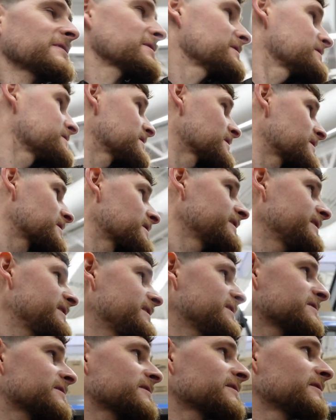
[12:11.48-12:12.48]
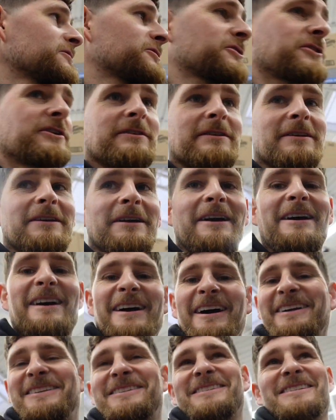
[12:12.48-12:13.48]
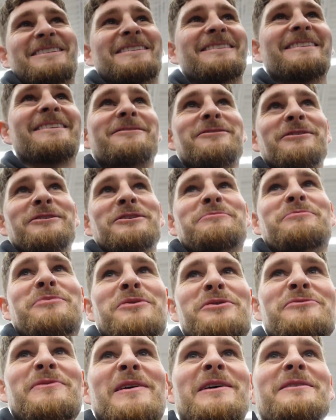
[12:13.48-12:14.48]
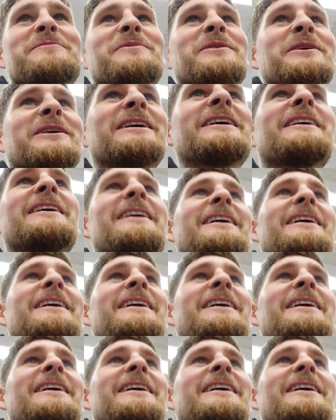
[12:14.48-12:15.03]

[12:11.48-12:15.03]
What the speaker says: Is the cleaning solution? I just literally just proved my own point.